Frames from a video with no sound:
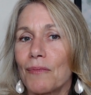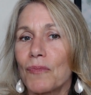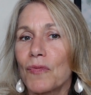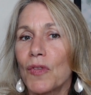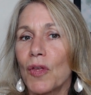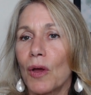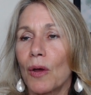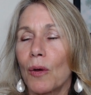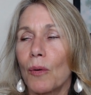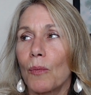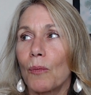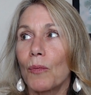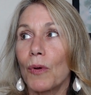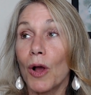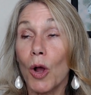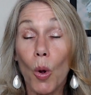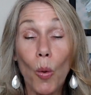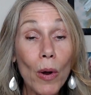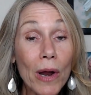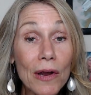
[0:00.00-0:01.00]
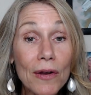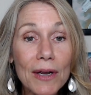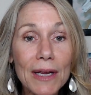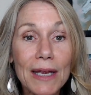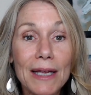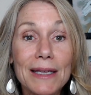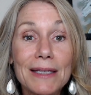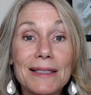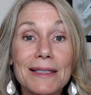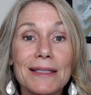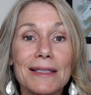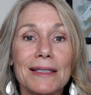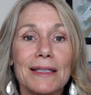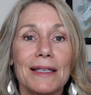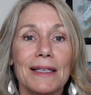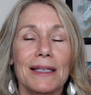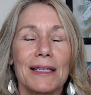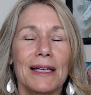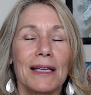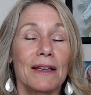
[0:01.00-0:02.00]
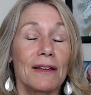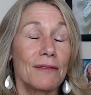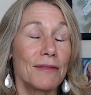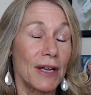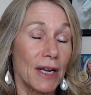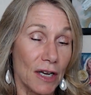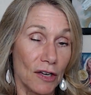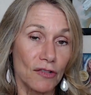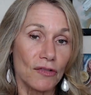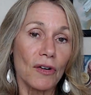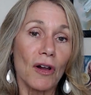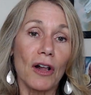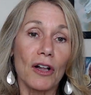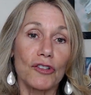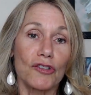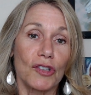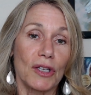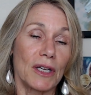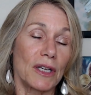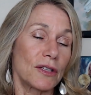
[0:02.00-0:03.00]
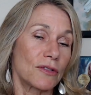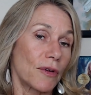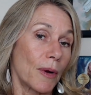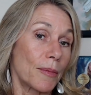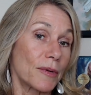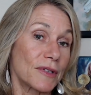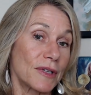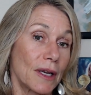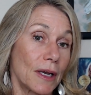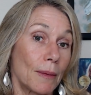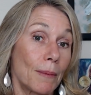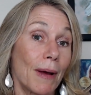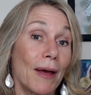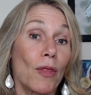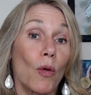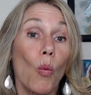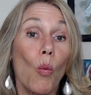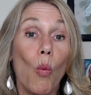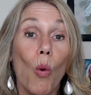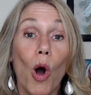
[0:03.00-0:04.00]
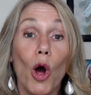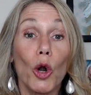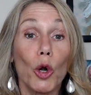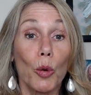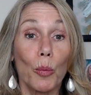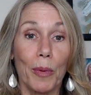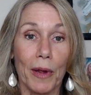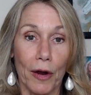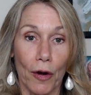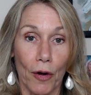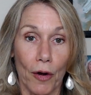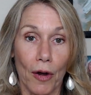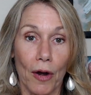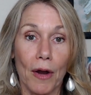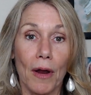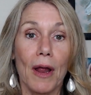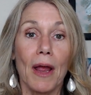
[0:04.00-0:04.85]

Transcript: the Aquarius in Vedic astrology is represented by the water bearer